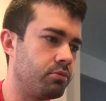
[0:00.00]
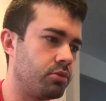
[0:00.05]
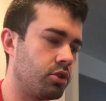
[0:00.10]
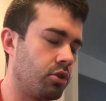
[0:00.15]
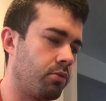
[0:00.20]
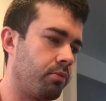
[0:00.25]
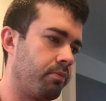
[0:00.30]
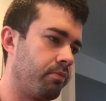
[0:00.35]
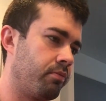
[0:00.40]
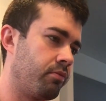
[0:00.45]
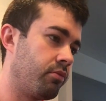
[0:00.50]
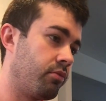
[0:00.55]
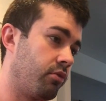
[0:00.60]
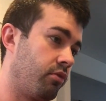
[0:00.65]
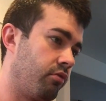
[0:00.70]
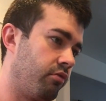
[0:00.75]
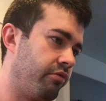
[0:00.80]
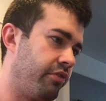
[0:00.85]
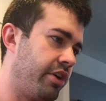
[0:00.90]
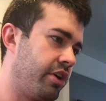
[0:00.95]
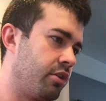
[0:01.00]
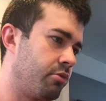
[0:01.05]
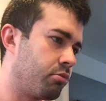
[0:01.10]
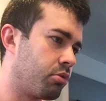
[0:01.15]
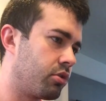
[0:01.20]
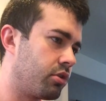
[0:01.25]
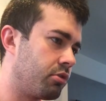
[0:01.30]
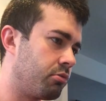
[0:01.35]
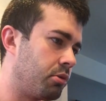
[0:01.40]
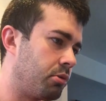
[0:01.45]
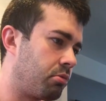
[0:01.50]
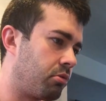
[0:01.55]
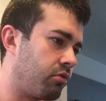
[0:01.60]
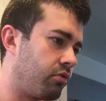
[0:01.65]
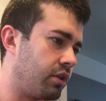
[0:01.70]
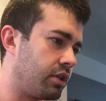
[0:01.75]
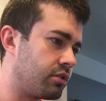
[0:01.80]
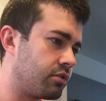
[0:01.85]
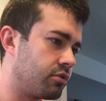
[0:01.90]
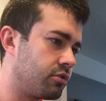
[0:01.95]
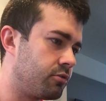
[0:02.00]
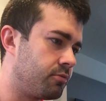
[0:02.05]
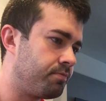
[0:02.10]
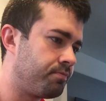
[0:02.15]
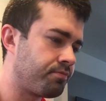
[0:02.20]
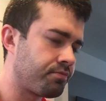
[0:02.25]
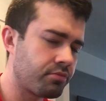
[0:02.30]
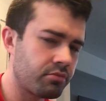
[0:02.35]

So very important to be professional.